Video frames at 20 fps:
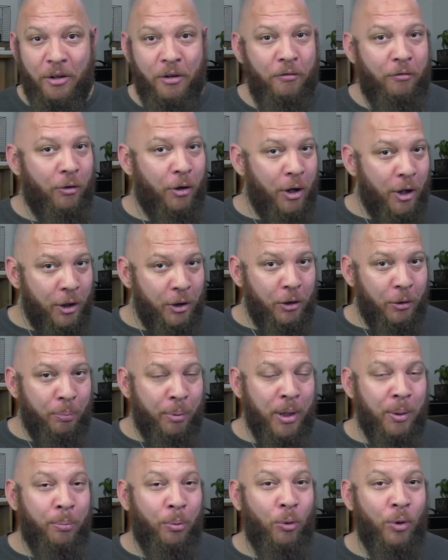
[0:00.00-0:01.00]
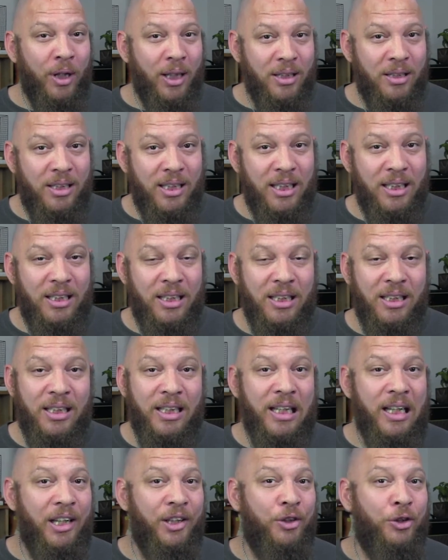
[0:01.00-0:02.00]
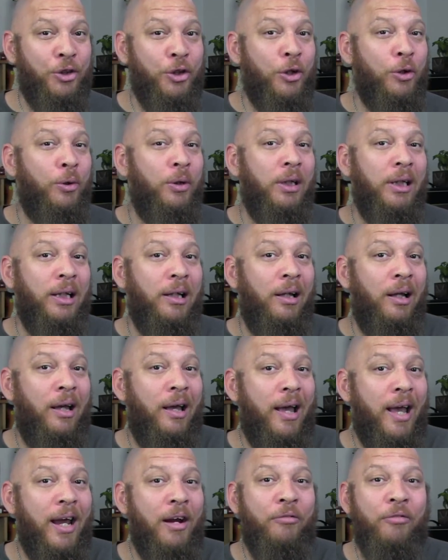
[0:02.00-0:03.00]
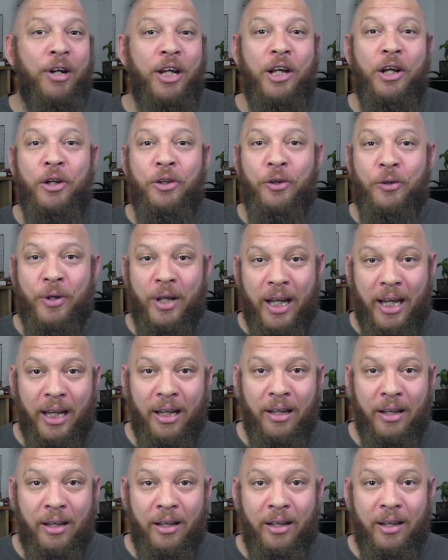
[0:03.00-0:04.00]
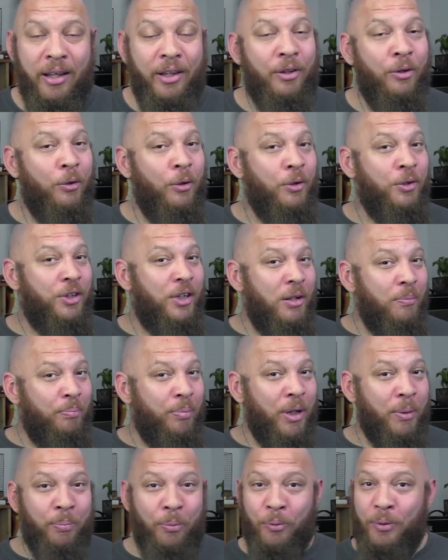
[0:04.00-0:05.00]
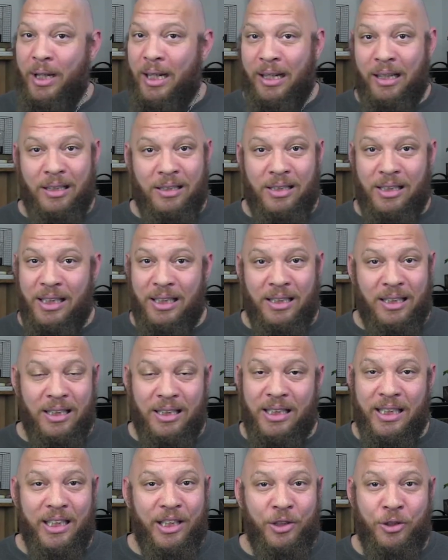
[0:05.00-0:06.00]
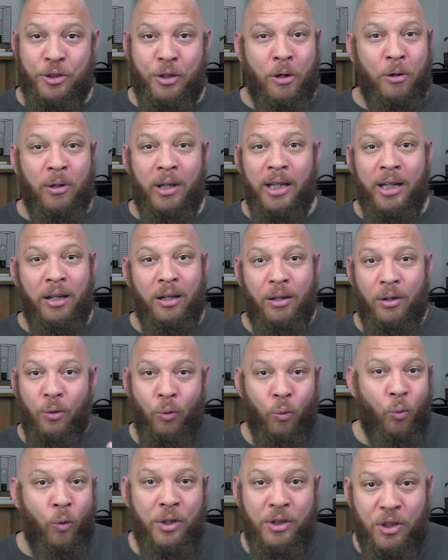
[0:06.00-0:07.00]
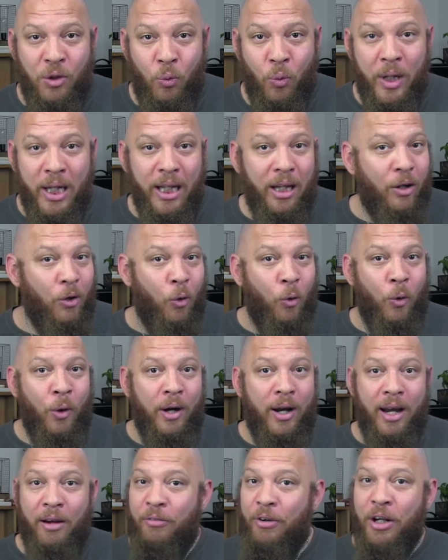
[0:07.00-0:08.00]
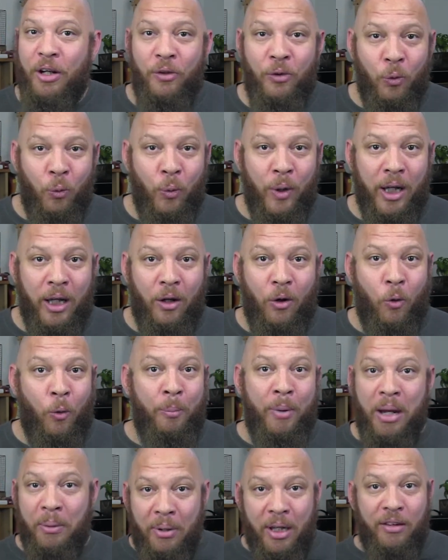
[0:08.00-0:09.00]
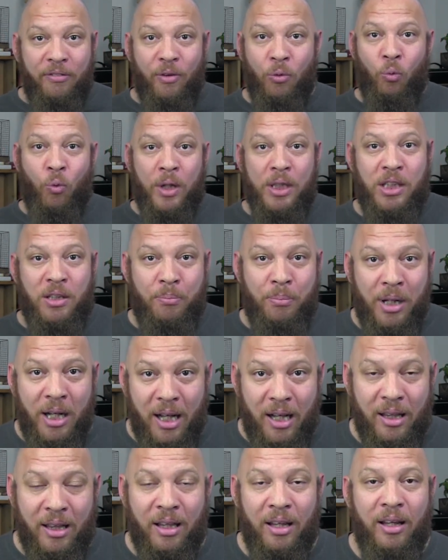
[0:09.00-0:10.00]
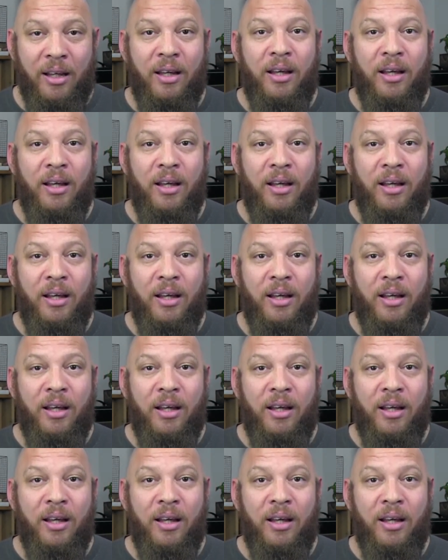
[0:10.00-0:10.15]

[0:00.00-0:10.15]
For other people, consistency is journaling every other day. There are some people that consistency is journaling once a week or every other week or maybe even once a month.